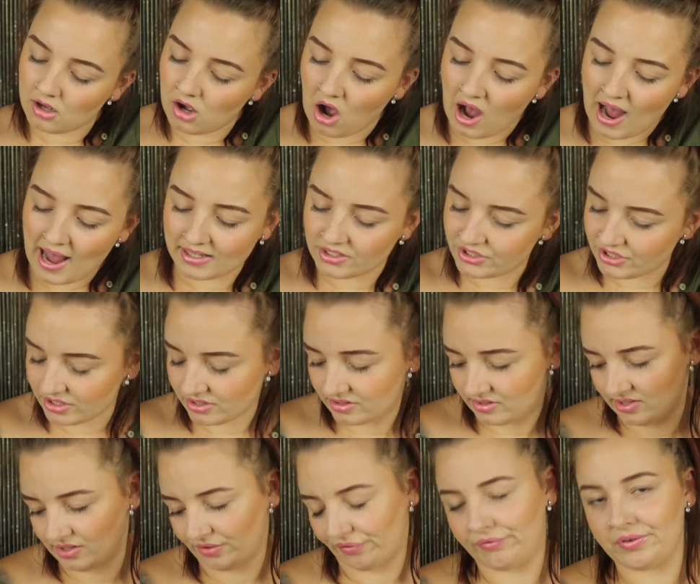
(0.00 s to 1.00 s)
I
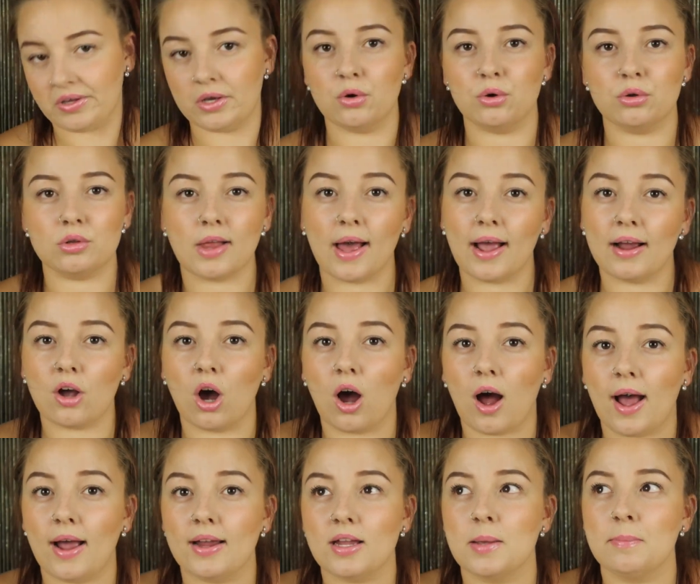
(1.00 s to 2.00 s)
just feel like
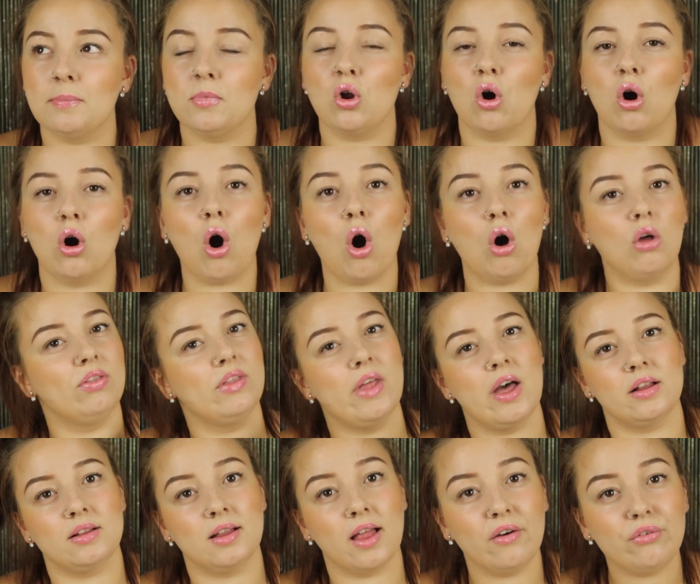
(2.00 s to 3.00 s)
I am not on
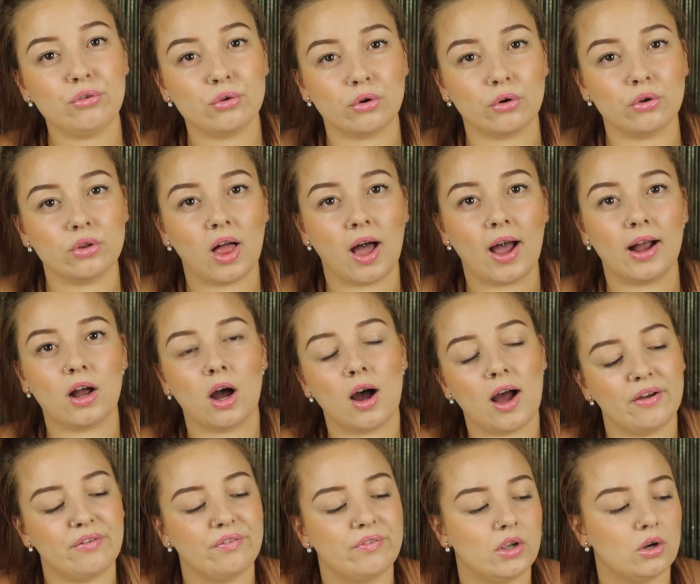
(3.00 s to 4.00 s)
their level. Like,
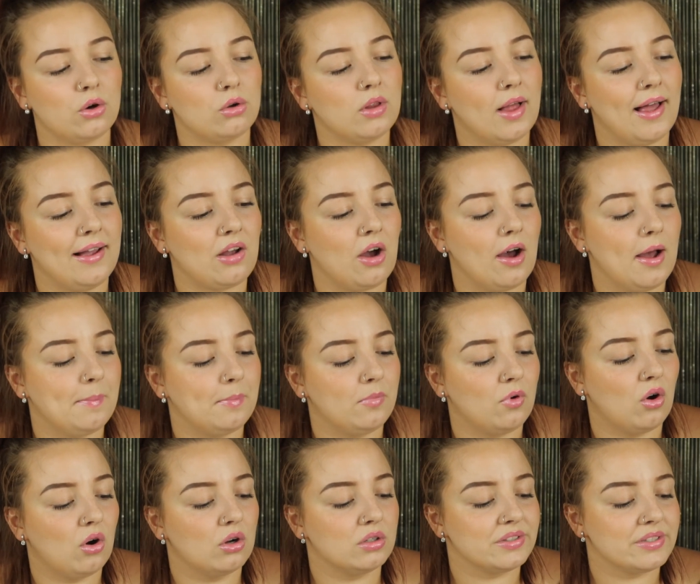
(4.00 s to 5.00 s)
I feel like I'm
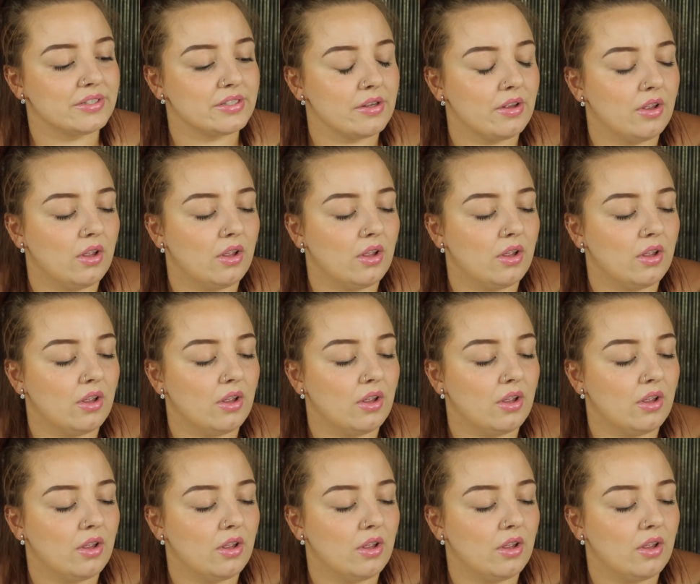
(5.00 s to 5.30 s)
not,